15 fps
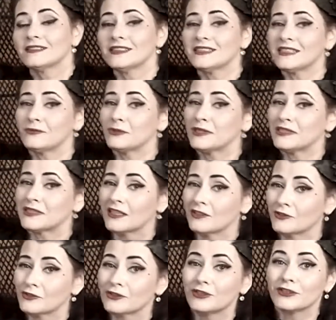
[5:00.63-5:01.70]
Let's see what these
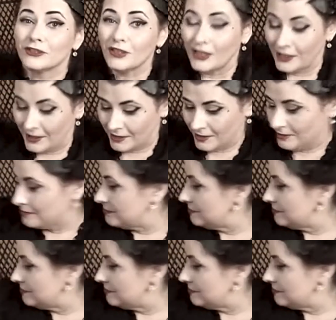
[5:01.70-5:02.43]
colors look like.